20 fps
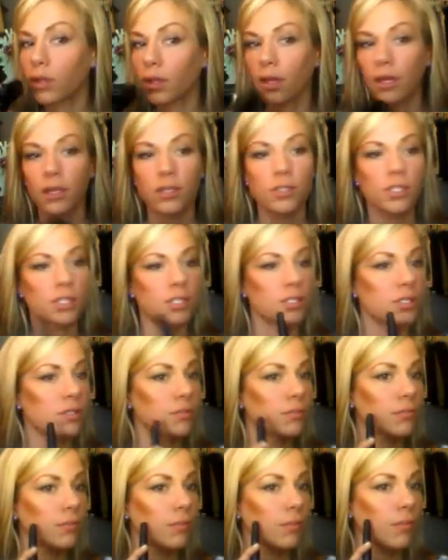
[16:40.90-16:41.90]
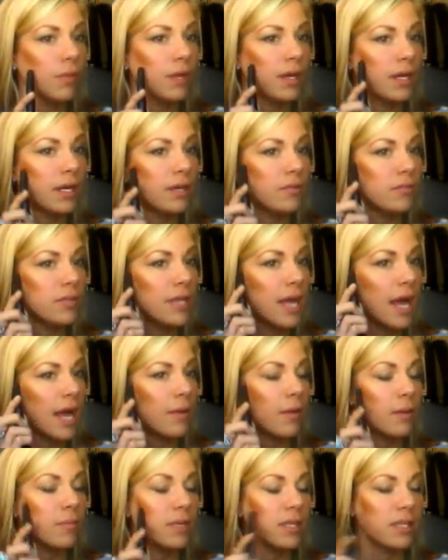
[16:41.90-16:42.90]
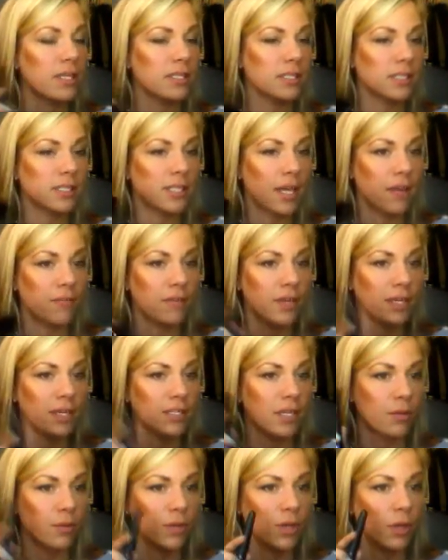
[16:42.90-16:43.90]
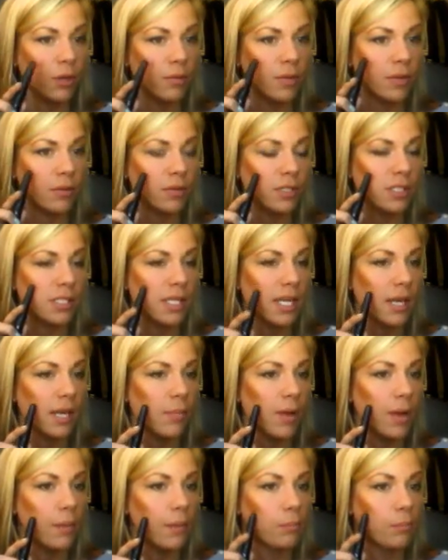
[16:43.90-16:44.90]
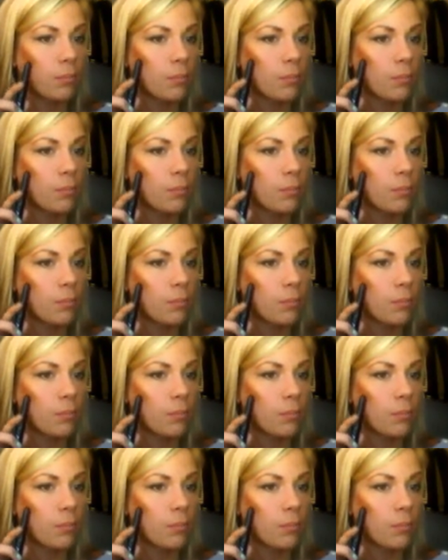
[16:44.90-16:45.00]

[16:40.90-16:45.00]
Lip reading: and just the kind of gap. I mean, this is heavy because I want y'all to be able to see it, but,